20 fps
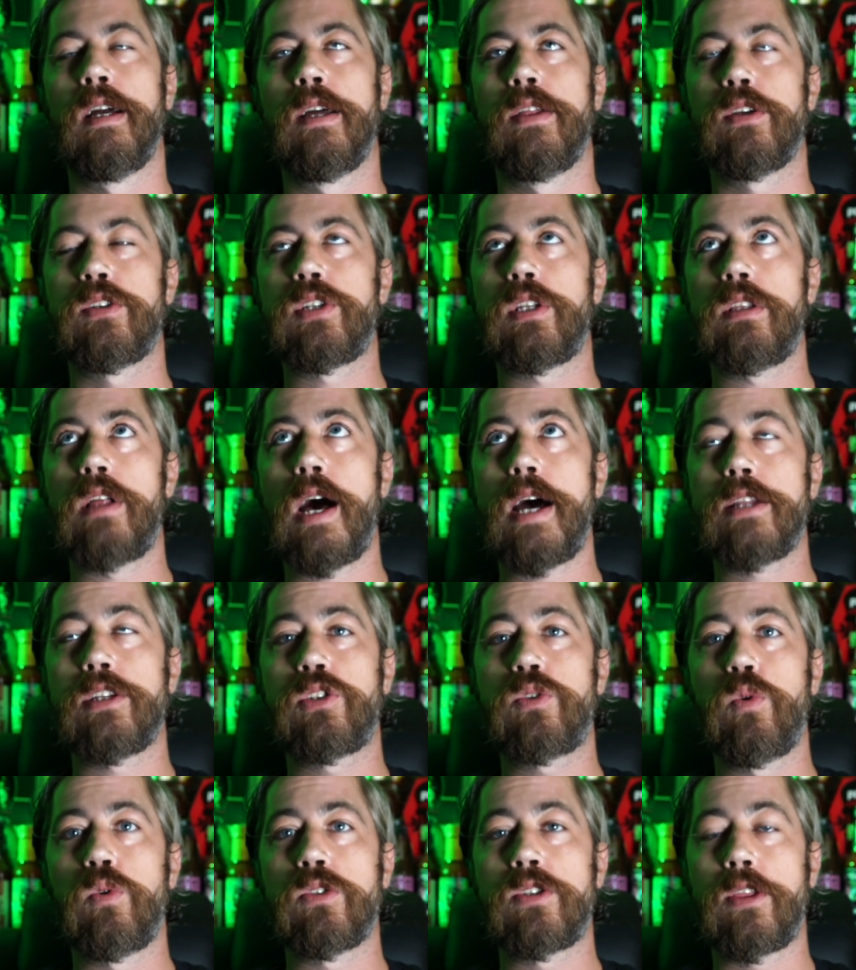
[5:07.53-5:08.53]
There's a lot of
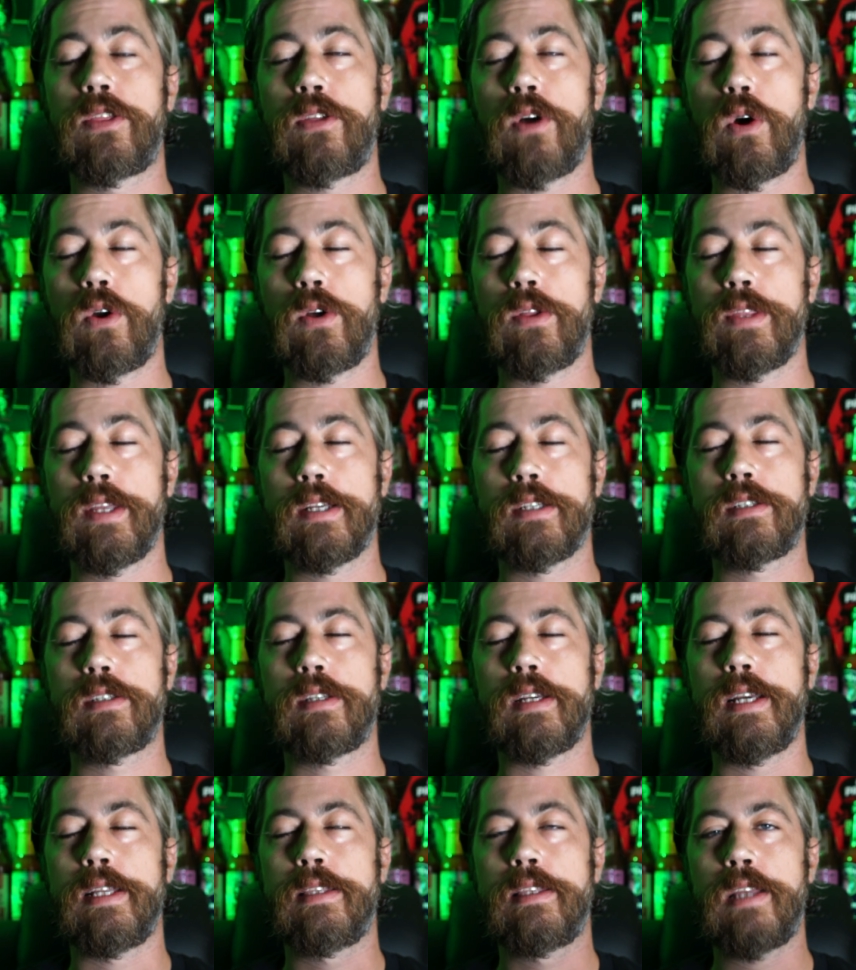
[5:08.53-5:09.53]
schools of thought on this.
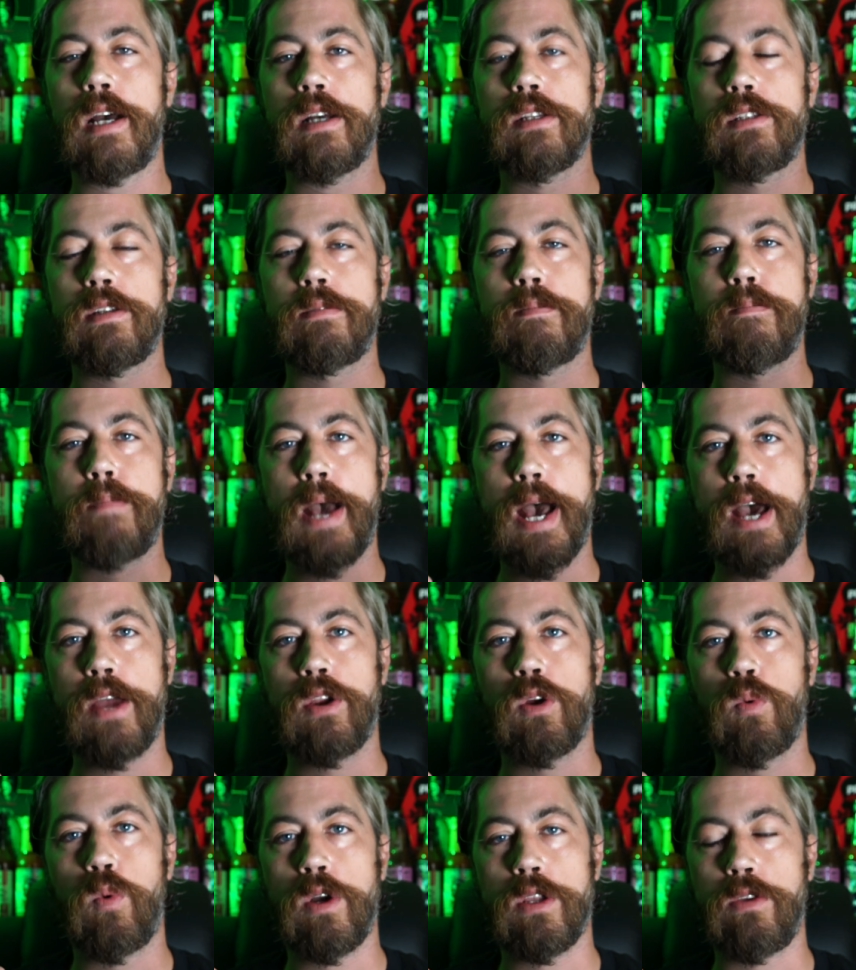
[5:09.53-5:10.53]
It doesn't
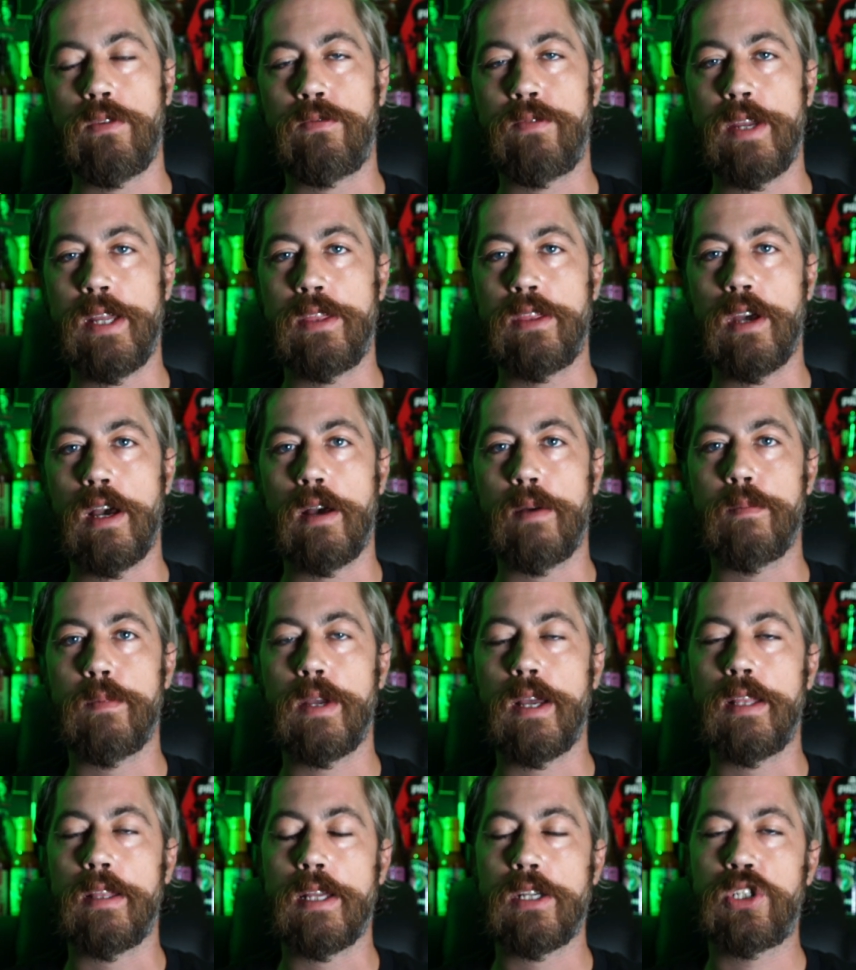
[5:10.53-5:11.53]
matter what you feed them
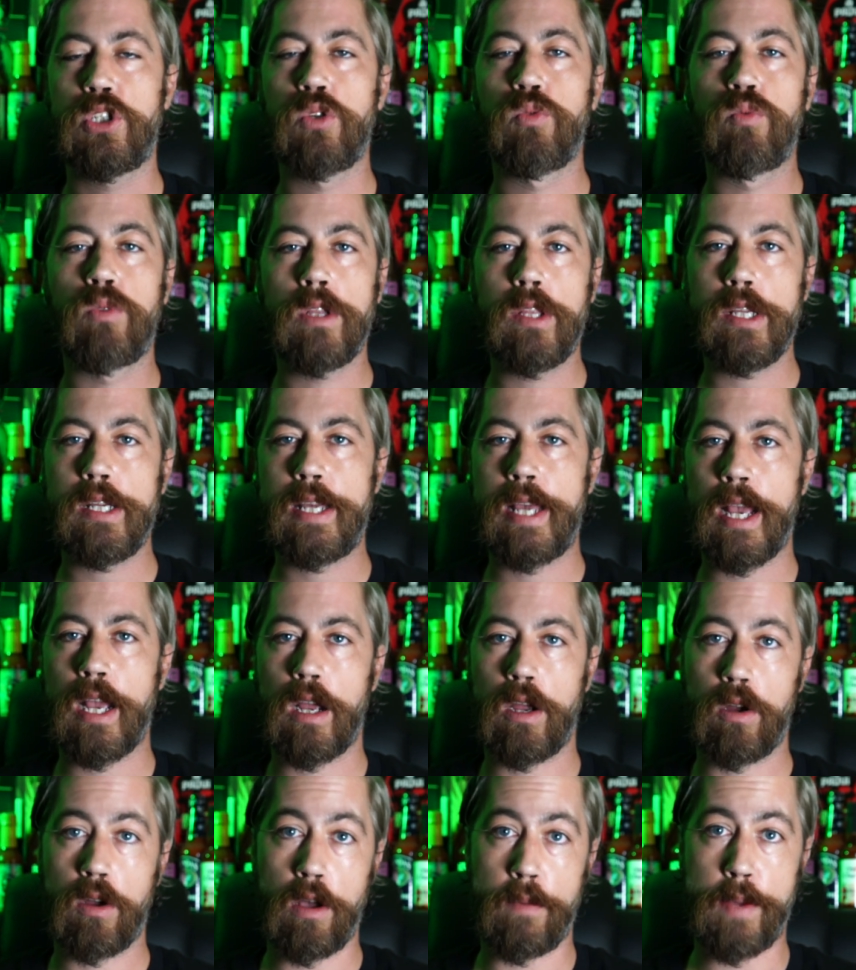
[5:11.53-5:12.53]
unless you really
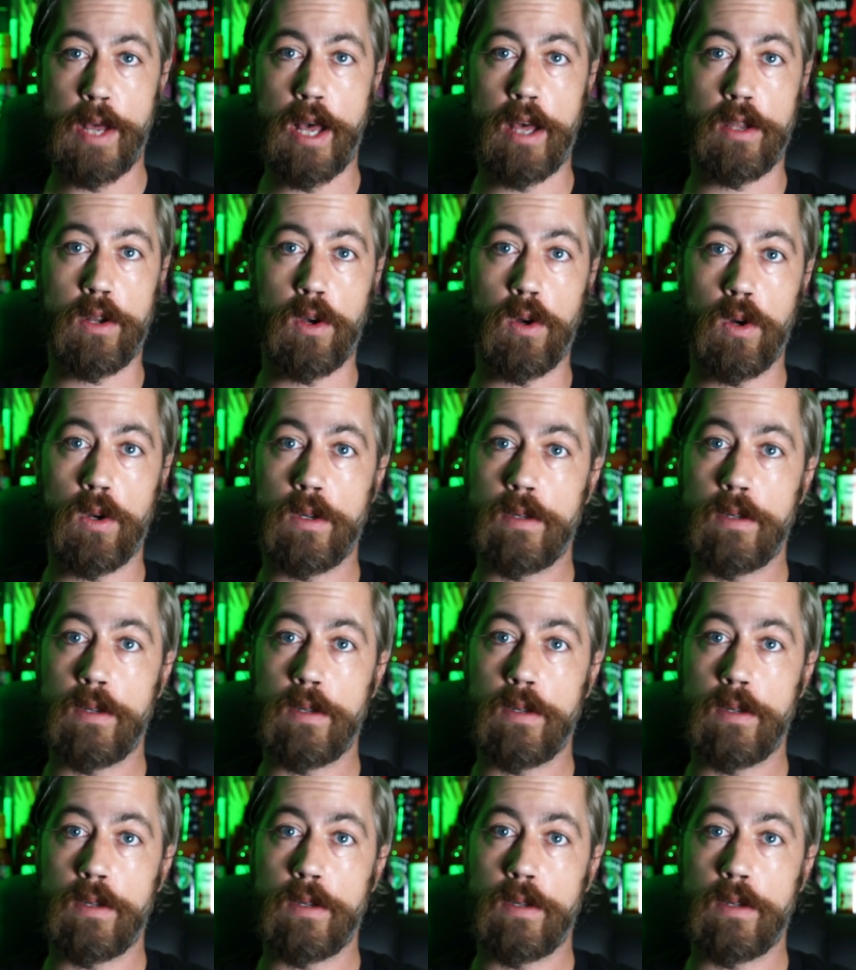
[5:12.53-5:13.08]
care about